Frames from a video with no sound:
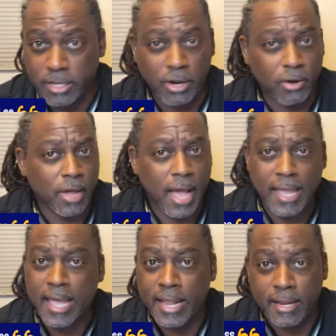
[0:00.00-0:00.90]
I
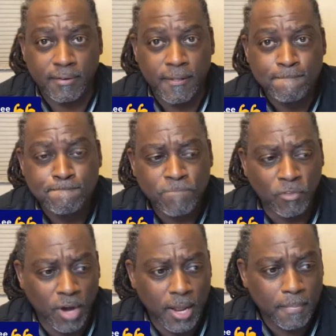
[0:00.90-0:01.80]
get it,
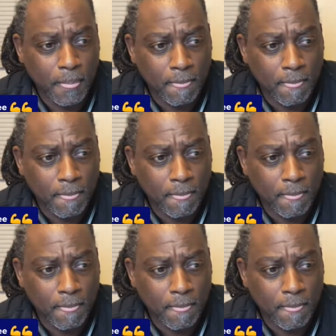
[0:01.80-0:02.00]
right?